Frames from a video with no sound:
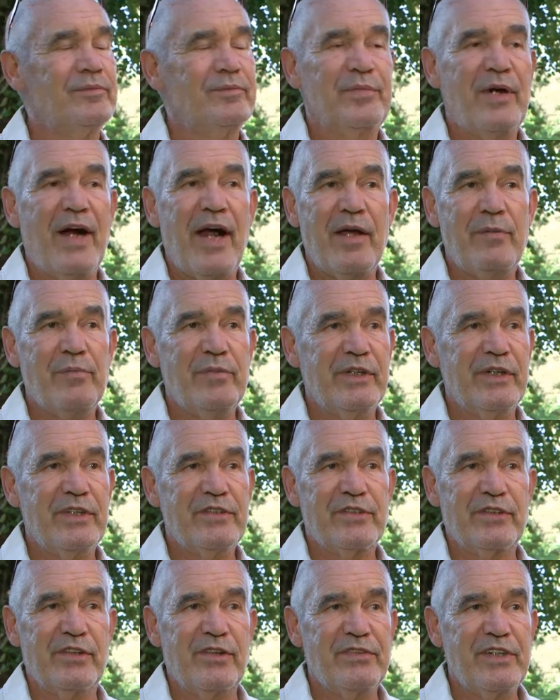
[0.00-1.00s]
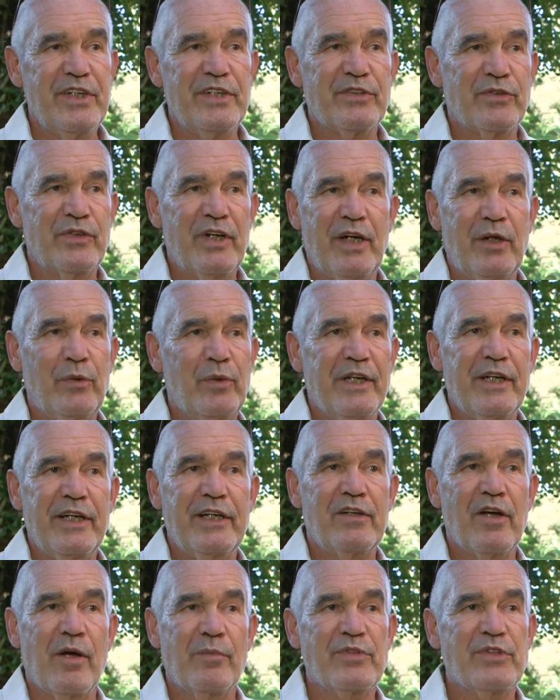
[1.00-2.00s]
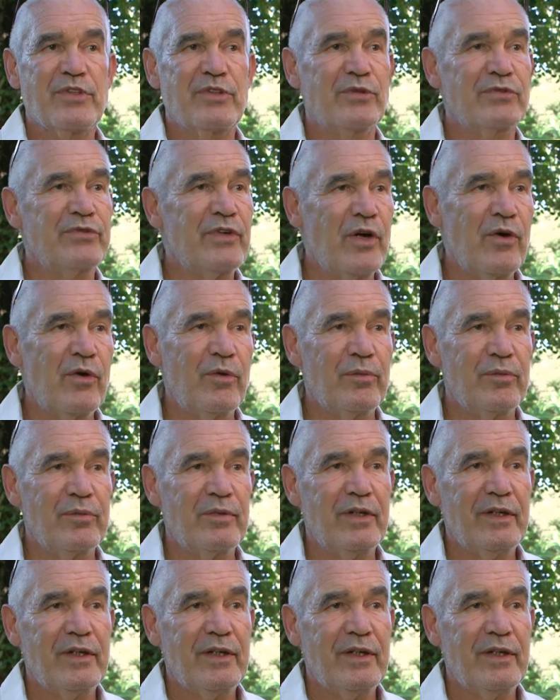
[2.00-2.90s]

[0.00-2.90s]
Prime Minister of Israel when he comes to Rome?